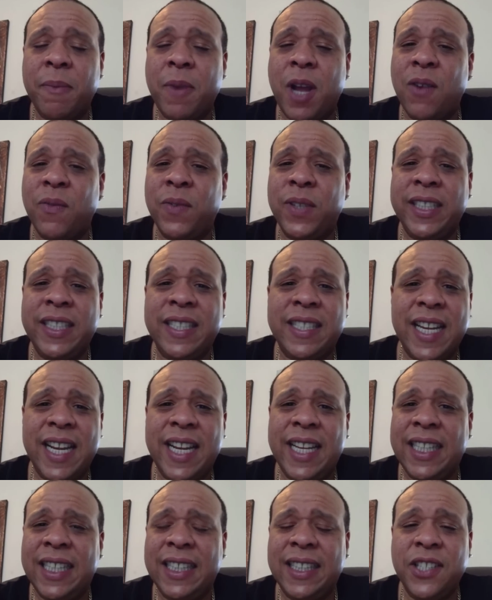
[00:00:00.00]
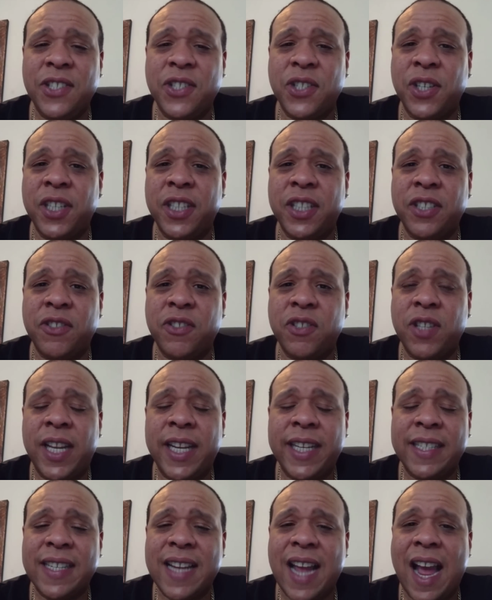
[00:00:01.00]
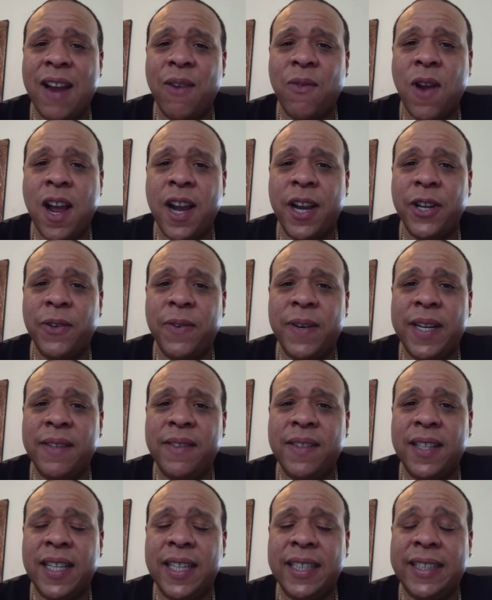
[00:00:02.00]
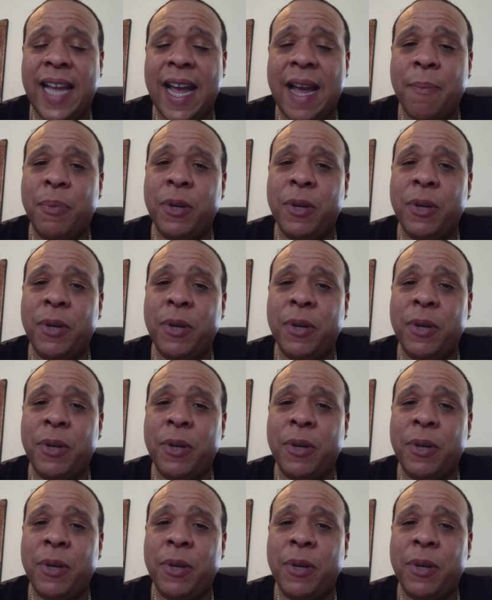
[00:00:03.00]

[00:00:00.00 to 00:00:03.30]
not really saying that these are going to like skyrocket or anything like that,